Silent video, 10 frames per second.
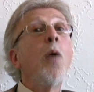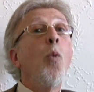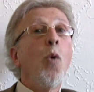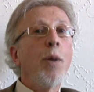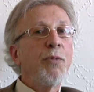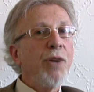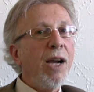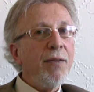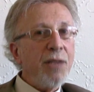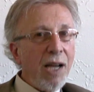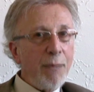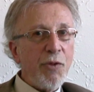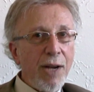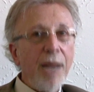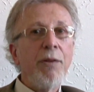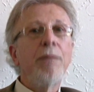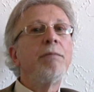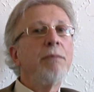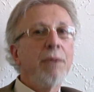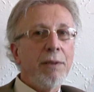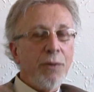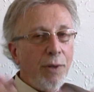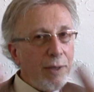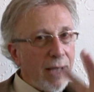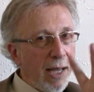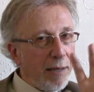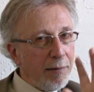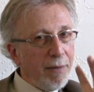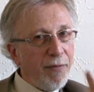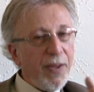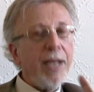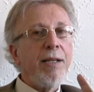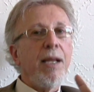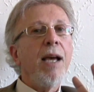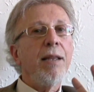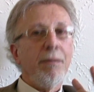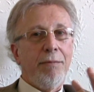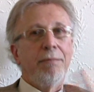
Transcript: warp drive, time travel, it's all kind of fitting together.